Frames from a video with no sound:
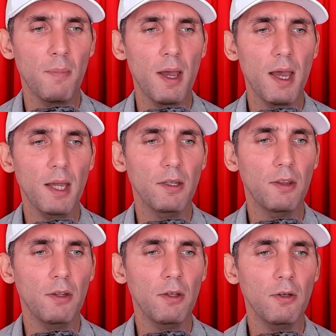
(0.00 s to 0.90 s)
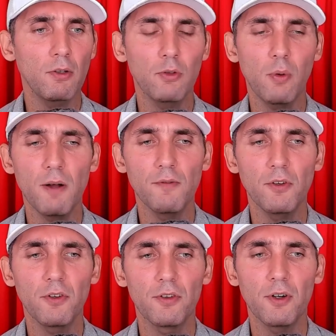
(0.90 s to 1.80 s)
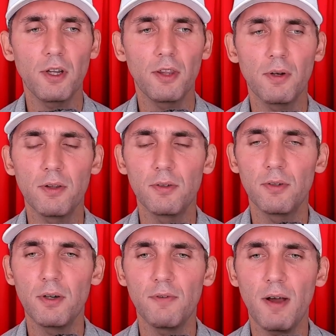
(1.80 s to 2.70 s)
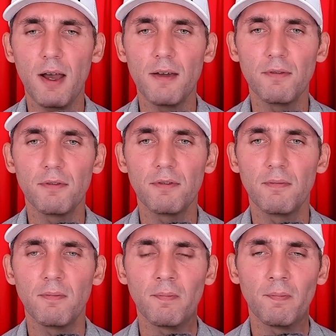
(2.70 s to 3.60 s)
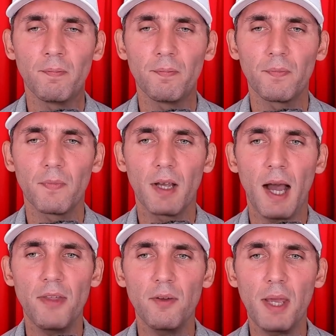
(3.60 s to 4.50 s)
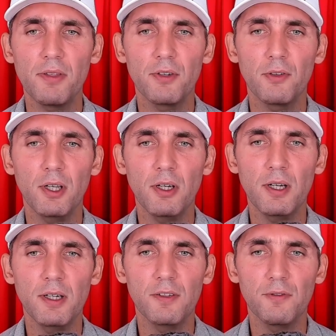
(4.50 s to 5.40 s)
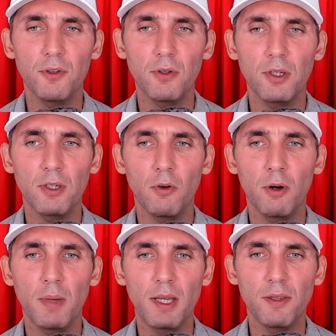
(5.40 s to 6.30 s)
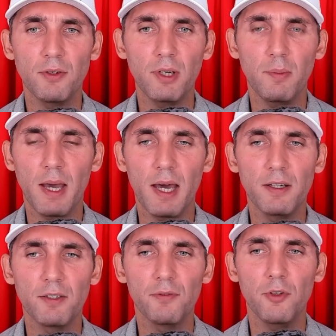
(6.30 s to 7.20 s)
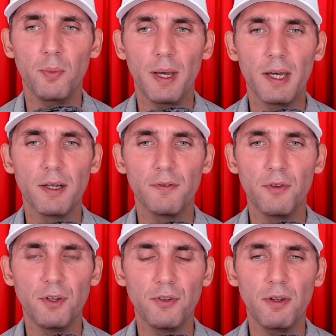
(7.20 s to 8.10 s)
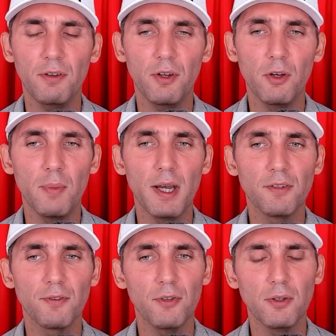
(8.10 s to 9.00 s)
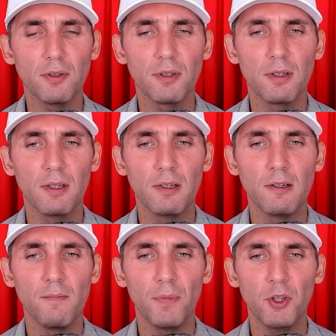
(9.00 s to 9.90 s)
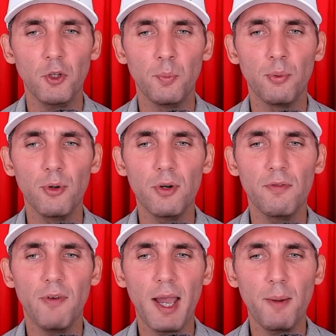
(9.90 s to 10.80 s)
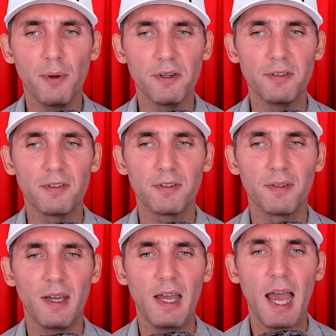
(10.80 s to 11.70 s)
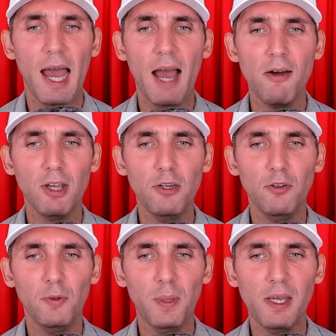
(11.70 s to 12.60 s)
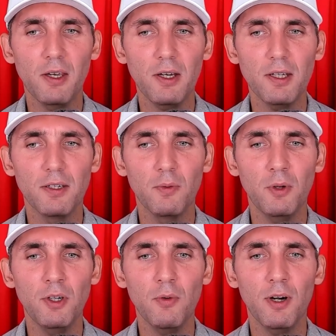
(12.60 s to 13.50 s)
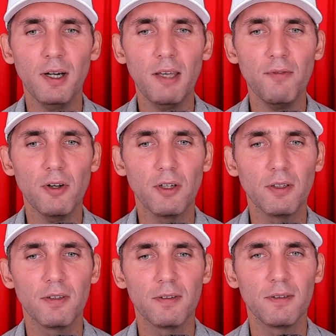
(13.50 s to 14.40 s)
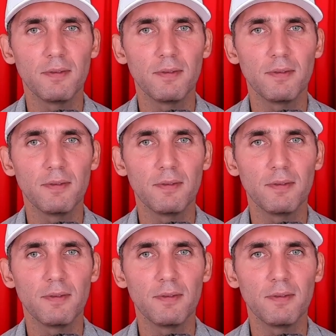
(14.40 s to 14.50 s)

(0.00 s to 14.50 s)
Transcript: Matthew 12, verse 33 through 35. Either make the tree good and its fruit good, or make the tree bad and its fruit bad, for the tree is known by its fruit. You brood of vipers, how can you speak good when you are evil?